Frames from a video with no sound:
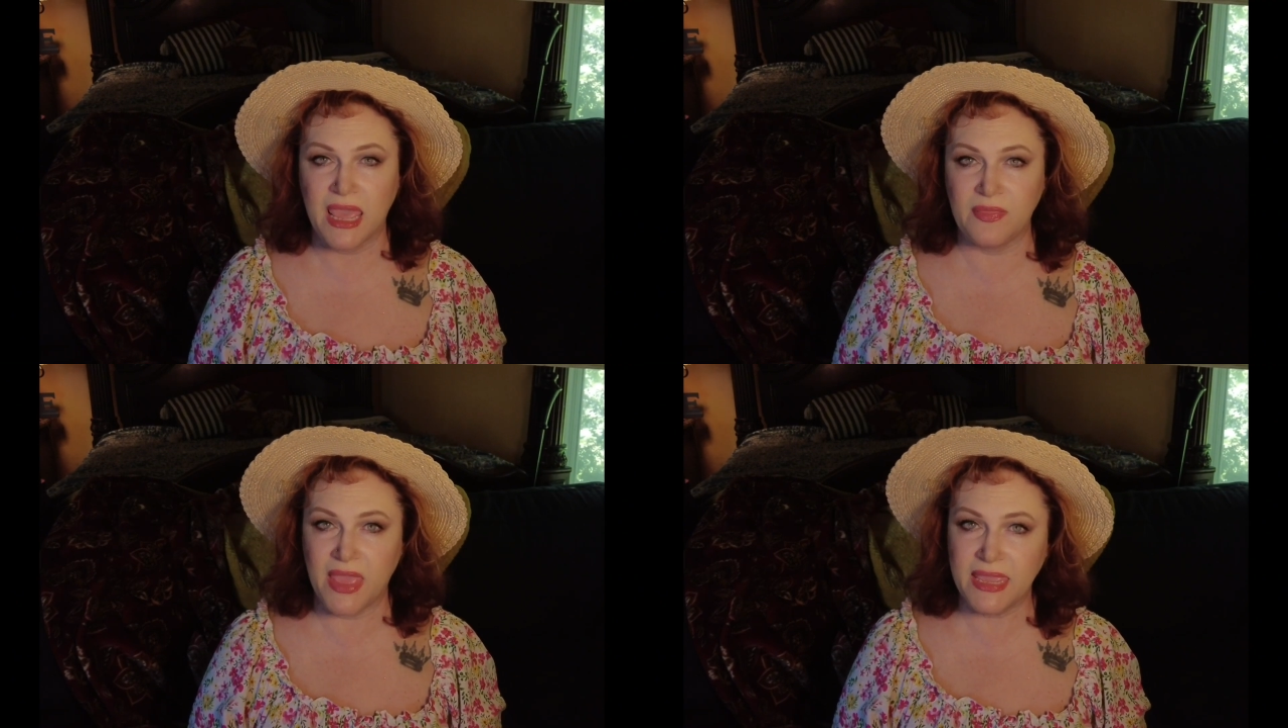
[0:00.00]

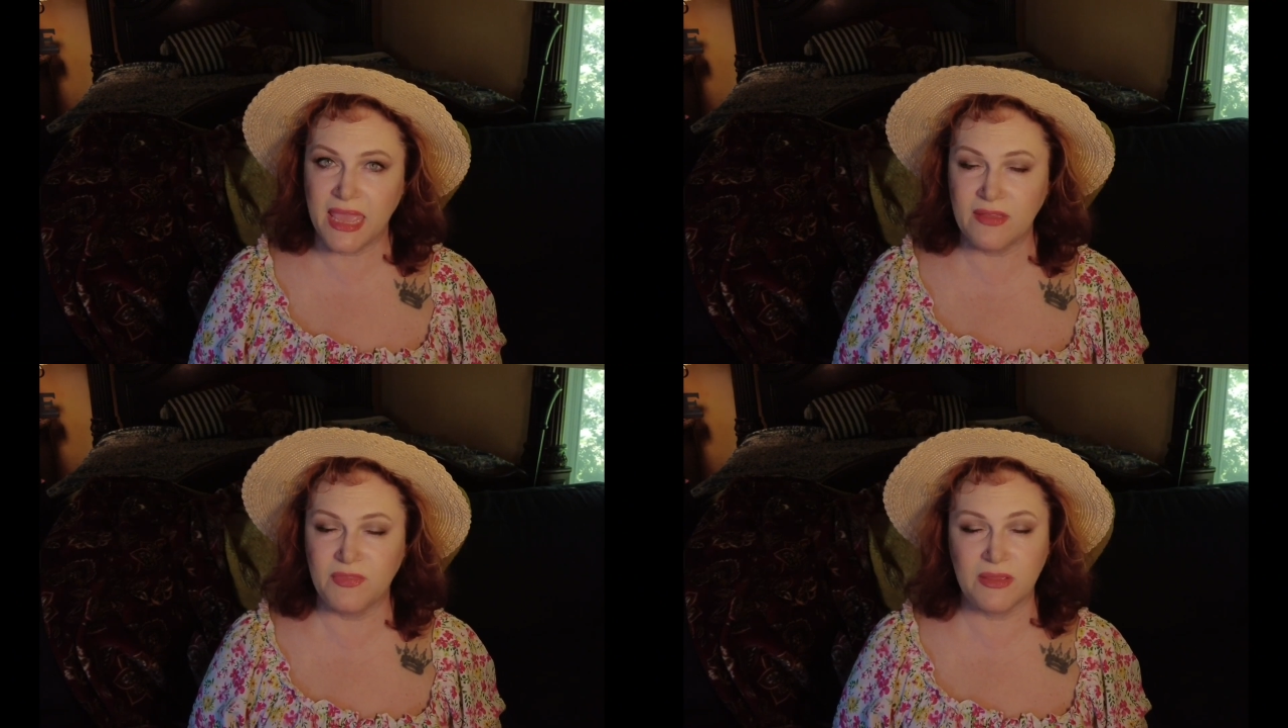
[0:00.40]
and they
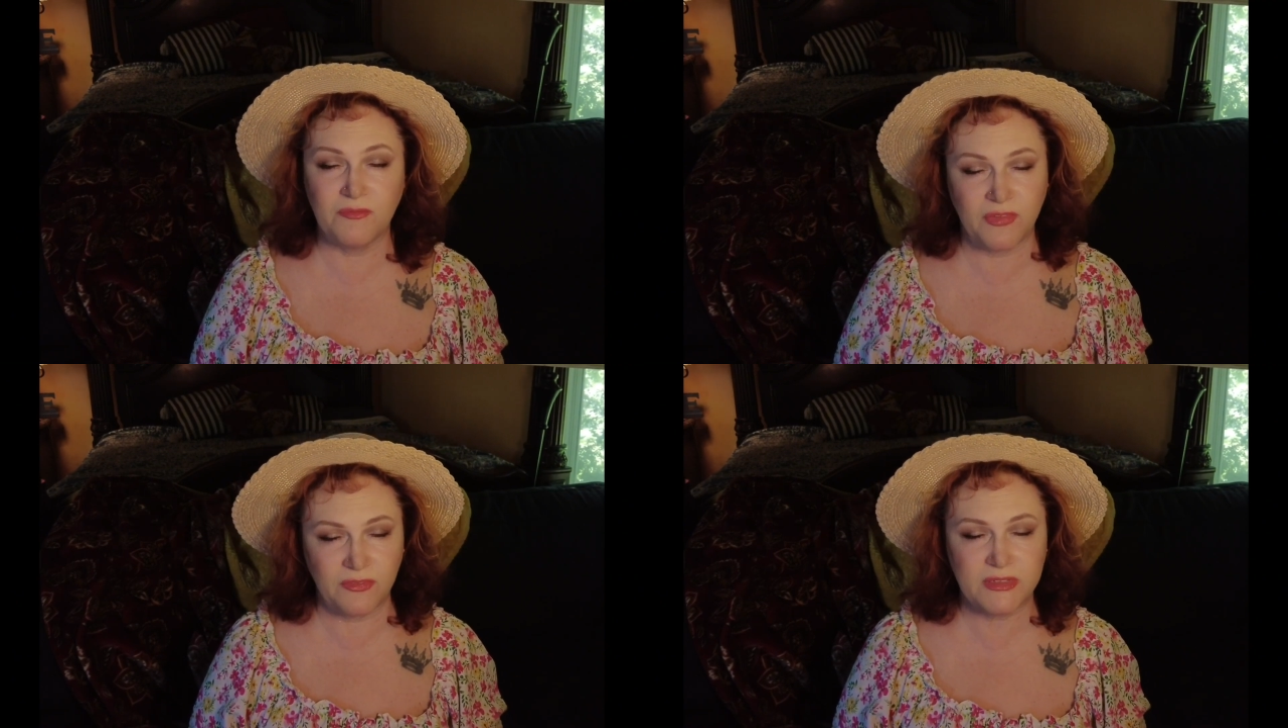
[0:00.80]
gave
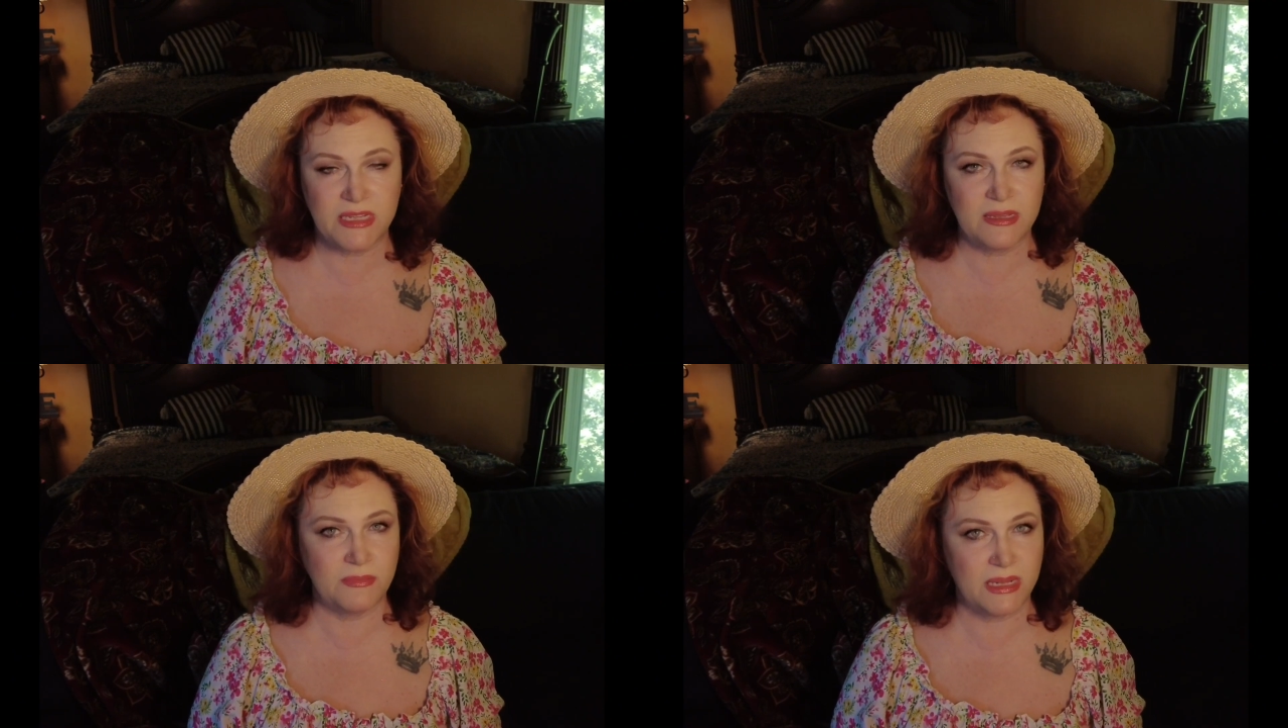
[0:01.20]
them
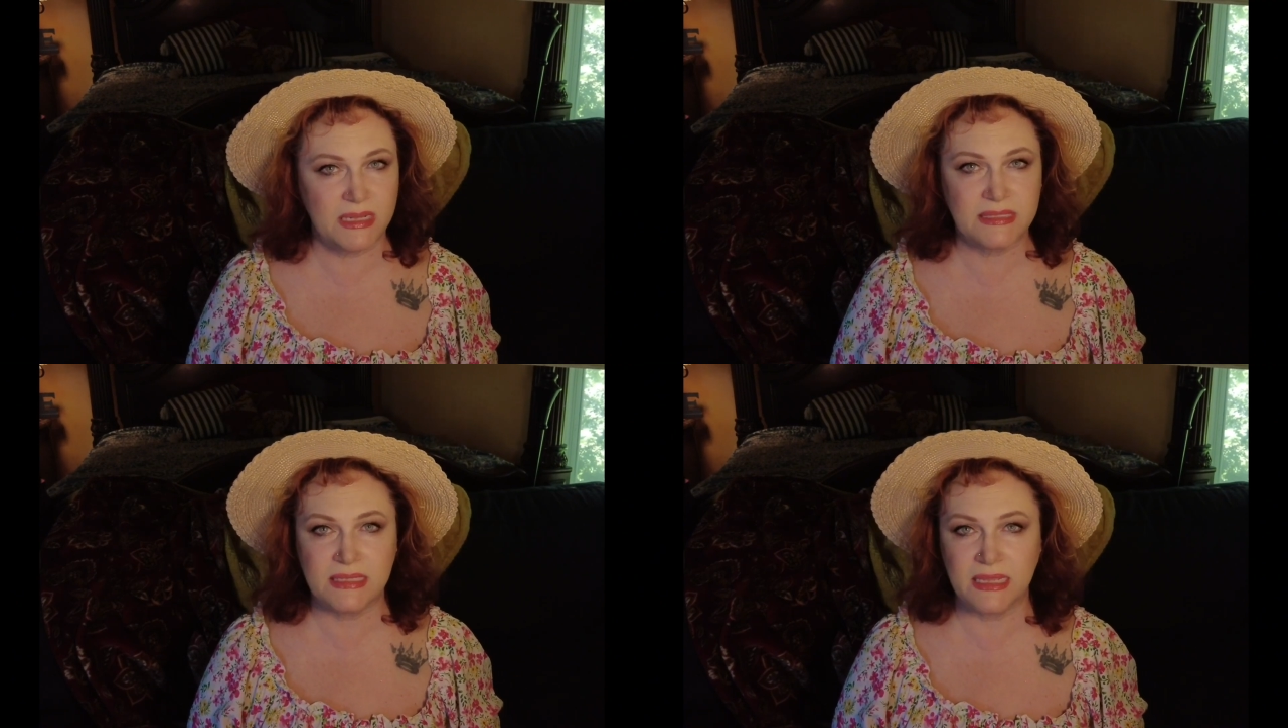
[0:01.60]
15
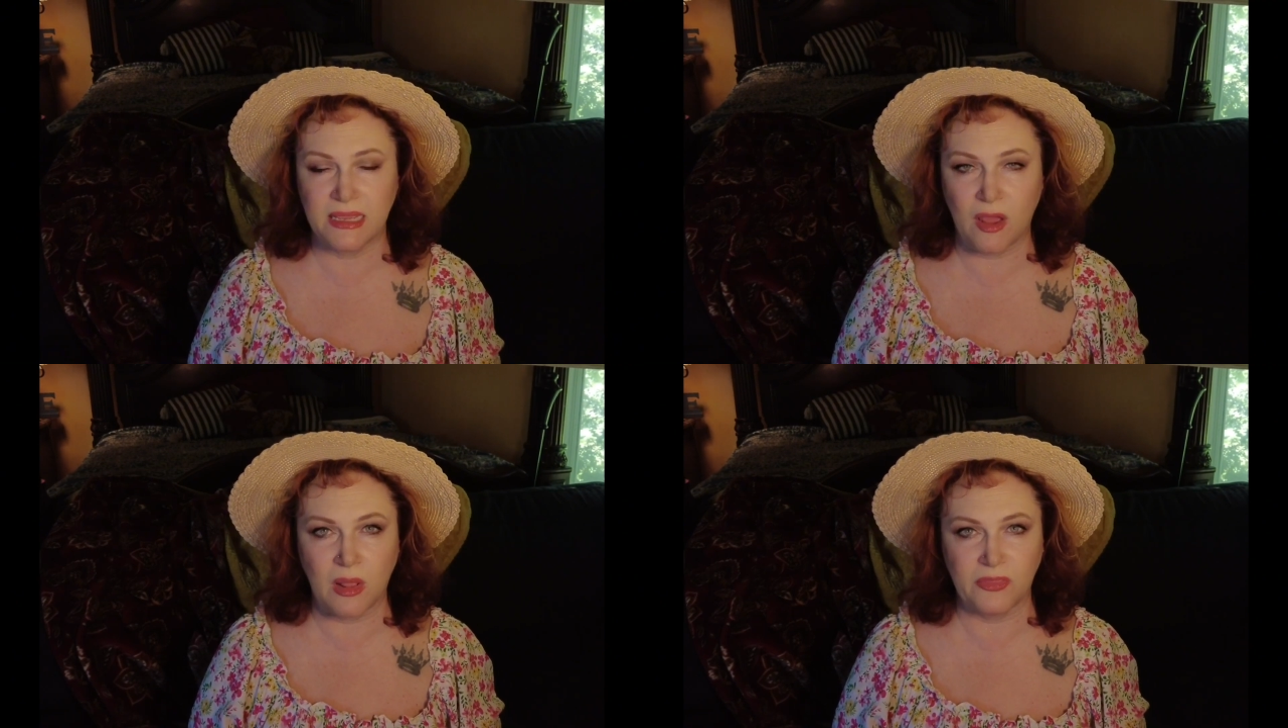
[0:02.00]
minutes to
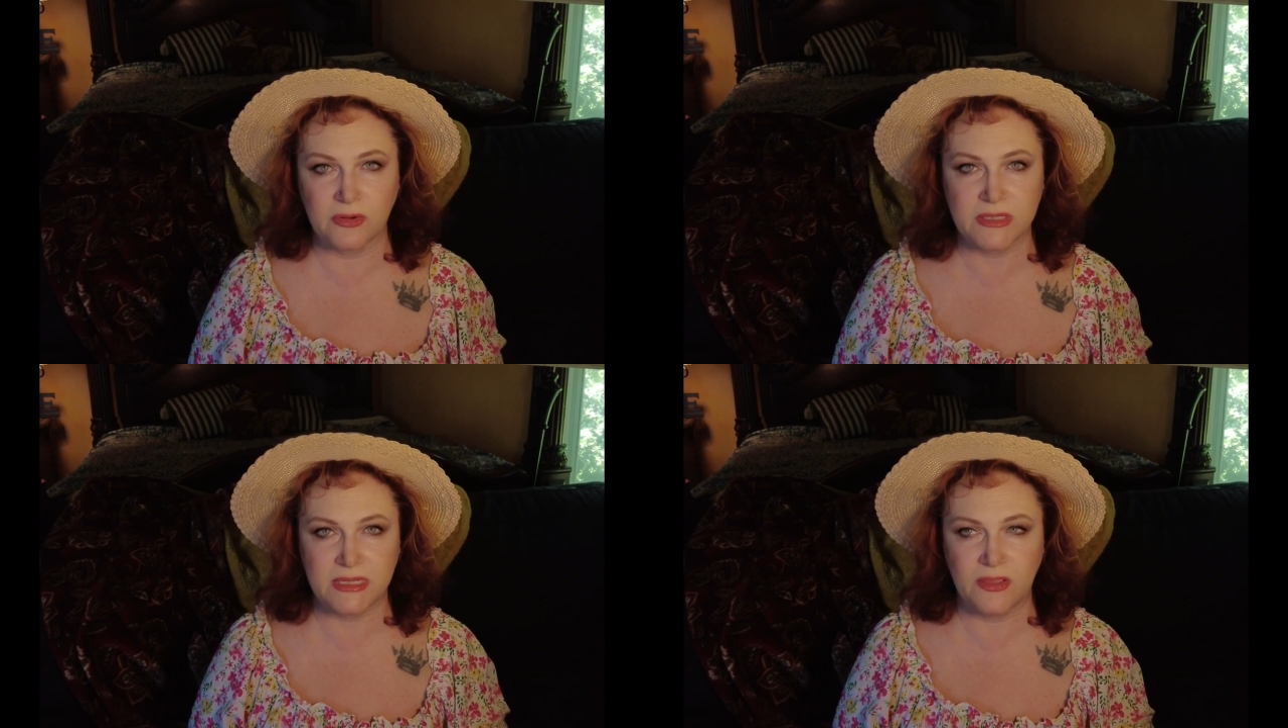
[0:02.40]
get all
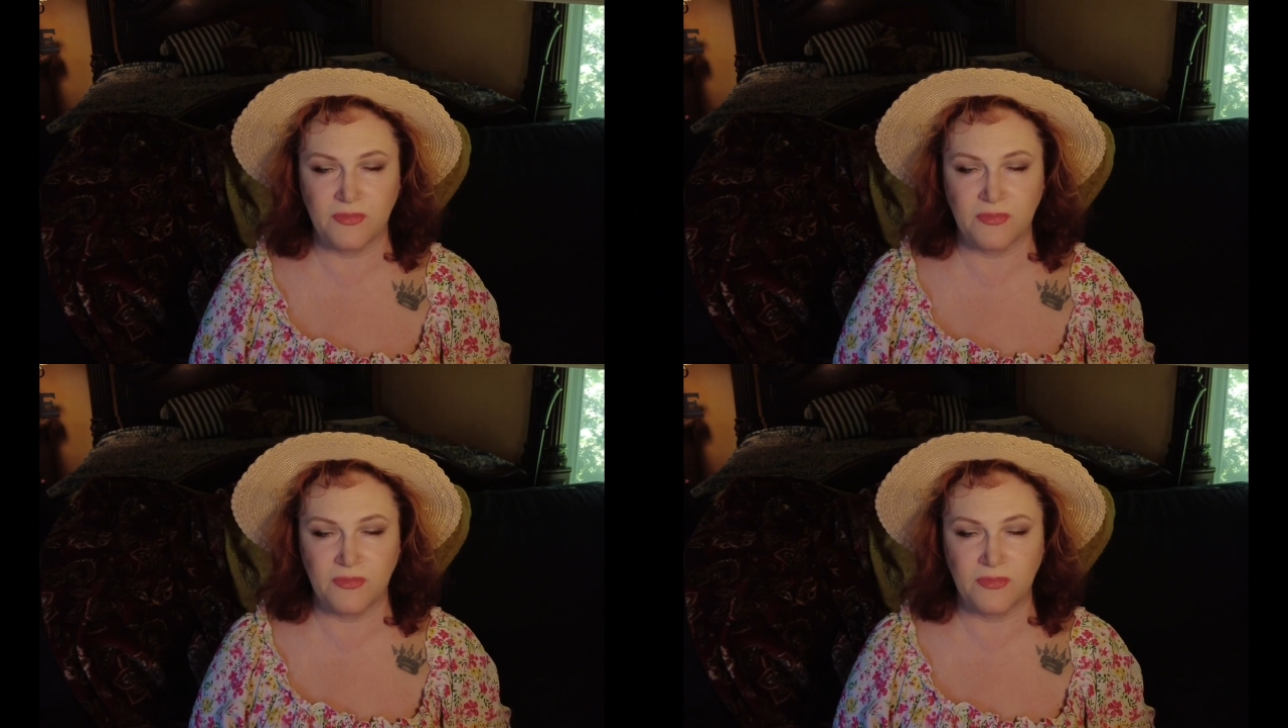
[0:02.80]
their stuff